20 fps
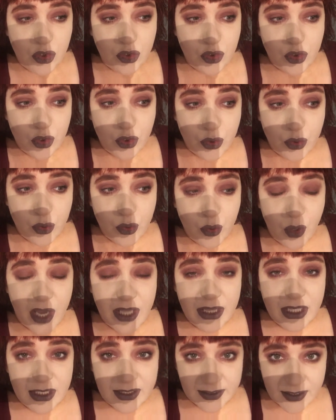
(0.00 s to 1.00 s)
to,
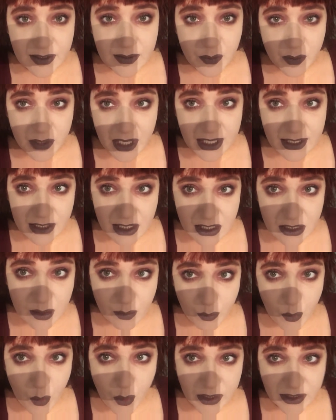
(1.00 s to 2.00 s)
and this is what I think the
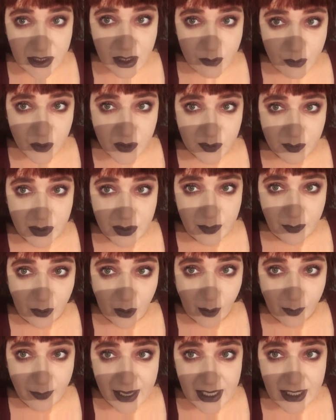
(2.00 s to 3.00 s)
point that most people
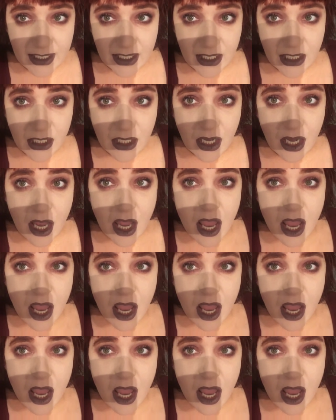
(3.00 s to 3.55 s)
are making,